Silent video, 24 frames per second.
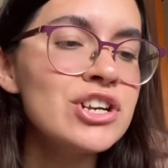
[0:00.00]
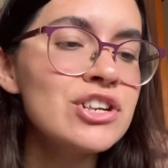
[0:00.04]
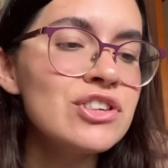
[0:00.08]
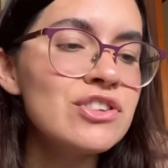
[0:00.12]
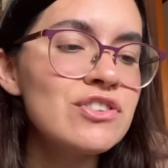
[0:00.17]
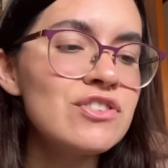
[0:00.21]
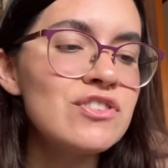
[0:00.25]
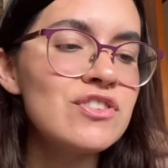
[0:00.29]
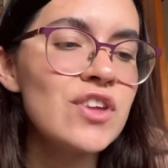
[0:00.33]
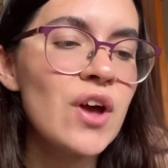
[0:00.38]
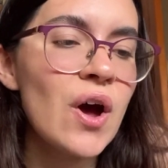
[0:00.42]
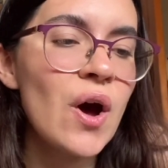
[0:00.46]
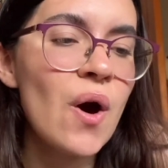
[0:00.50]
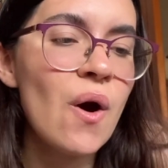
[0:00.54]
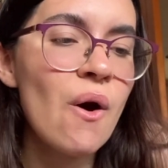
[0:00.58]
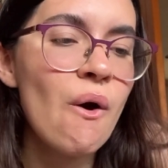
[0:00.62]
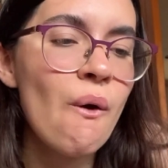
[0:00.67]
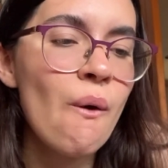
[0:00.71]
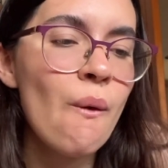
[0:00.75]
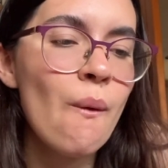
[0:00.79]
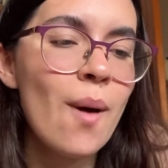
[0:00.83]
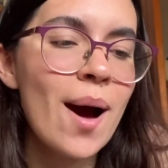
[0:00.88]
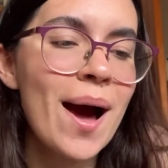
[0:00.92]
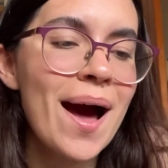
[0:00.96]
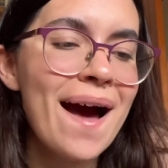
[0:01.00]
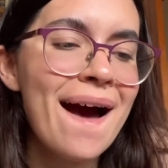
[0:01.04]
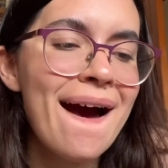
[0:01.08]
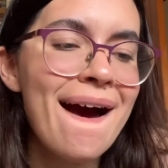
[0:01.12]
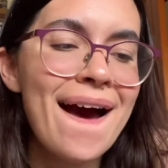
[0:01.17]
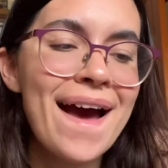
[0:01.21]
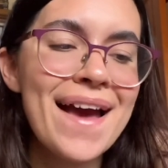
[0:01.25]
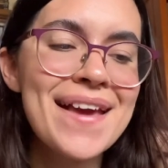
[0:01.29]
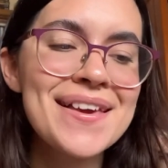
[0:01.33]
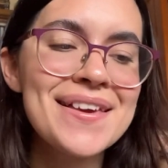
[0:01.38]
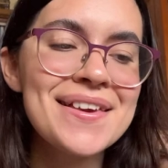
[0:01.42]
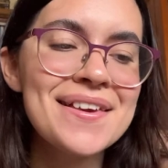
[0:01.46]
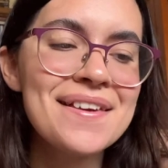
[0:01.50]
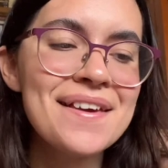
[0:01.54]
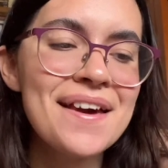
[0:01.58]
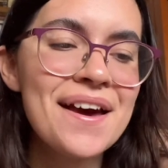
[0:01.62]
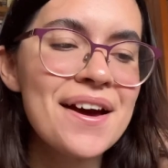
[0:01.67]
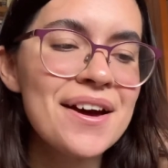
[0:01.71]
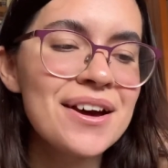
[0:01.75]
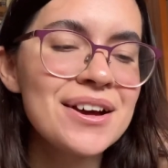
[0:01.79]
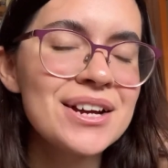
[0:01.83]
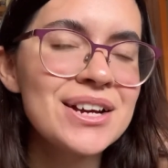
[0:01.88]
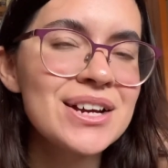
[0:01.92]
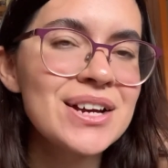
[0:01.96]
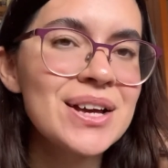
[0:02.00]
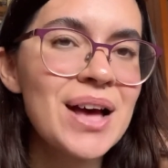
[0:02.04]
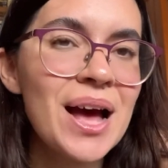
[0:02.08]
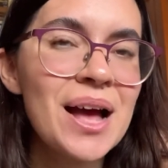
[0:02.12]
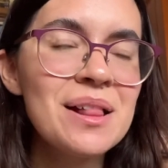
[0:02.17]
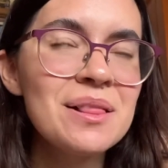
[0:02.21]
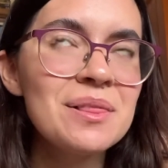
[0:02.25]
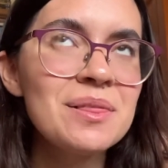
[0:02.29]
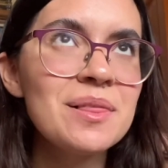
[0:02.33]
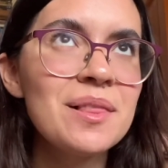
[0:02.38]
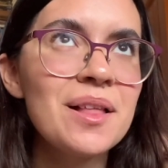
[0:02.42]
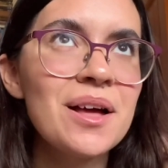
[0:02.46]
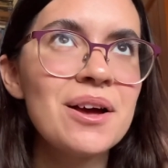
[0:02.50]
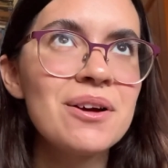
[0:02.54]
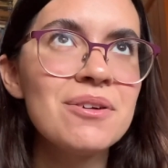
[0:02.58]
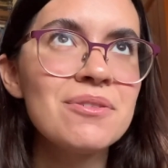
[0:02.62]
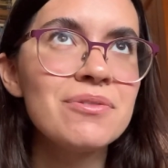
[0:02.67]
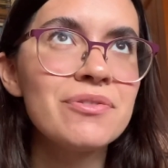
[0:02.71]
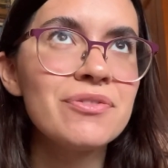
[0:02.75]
So yeah, I love